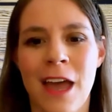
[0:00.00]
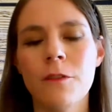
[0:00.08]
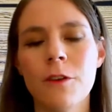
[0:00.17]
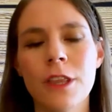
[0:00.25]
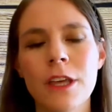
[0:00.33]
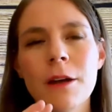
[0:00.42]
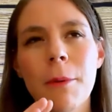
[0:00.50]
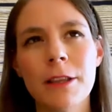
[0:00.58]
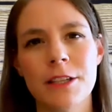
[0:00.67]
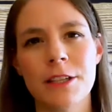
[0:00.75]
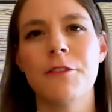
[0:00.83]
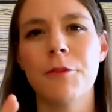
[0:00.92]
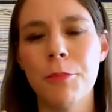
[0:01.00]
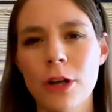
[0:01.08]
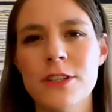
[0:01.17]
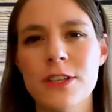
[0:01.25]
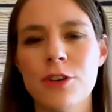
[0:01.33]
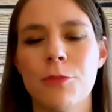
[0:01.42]
If you think about the different
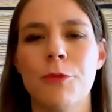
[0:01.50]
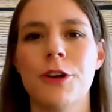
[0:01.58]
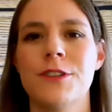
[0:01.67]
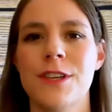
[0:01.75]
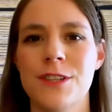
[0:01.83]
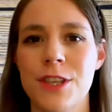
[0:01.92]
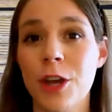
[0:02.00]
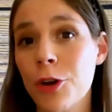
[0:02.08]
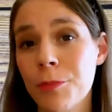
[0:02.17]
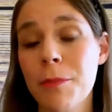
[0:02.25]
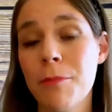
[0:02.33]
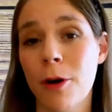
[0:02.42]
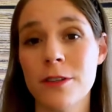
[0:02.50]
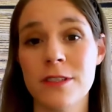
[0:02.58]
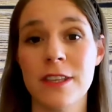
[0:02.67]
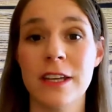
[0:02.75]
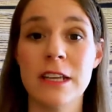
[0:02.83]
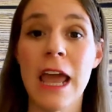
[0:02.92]
parts in your process, there could be parts
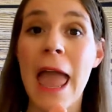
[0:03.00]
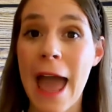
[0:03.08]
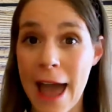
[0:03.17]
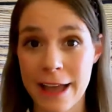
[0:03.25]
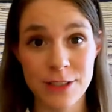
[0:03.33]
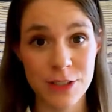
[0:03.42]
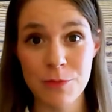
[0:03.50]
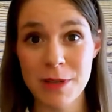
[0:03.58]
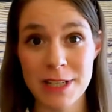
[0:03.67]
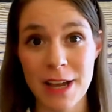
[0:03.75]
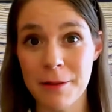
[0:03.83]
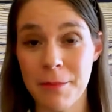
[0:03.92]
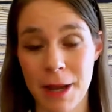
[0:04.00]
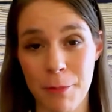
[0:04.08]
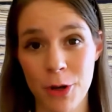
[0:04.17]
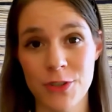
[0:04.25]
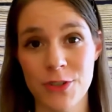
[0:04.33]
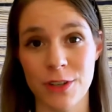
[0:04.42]
that has to be done by a
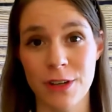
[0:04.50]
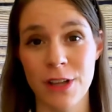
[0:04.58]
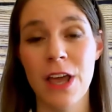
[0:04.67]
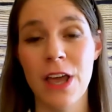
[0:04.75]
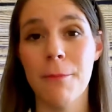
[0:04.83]
person,